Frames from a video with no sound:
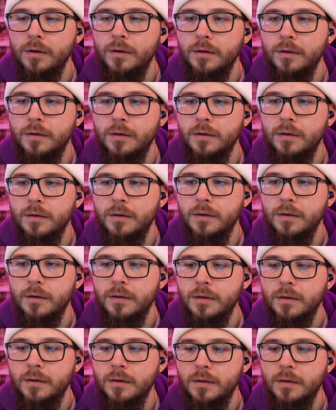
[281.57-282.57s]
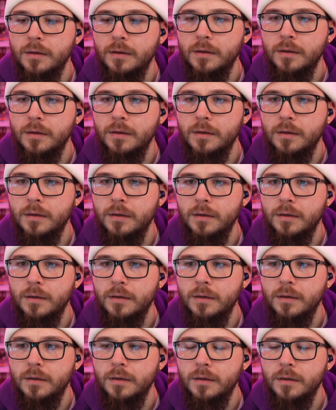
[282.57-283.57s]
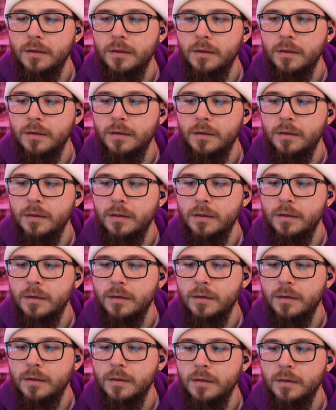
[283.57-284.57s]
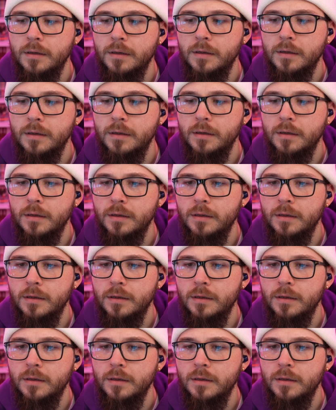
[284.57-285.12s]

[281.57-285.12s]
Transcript: (no one is talking)